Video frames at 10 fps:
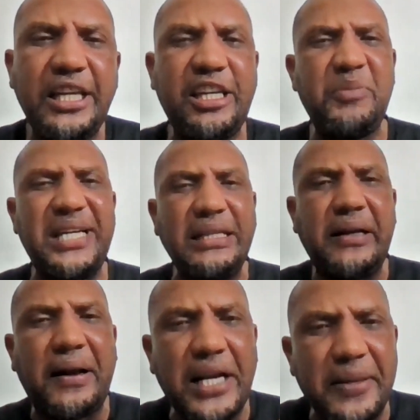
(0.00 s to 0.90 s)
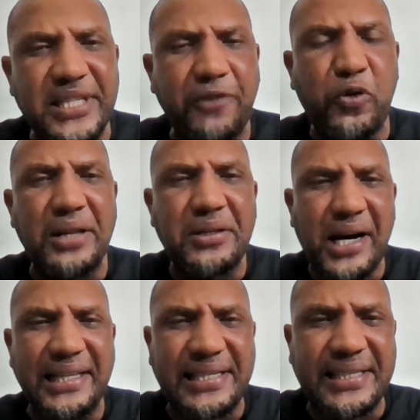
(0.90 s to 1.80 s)
Give me that glimpse of what
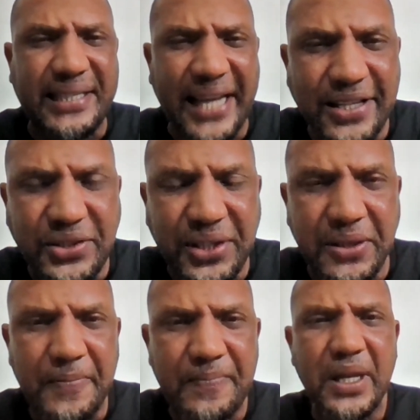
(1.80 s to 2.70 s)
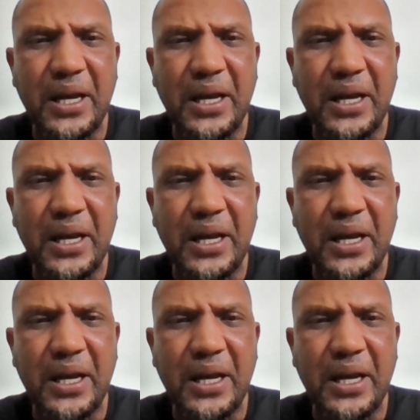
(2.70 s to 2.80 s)
God is saying to you.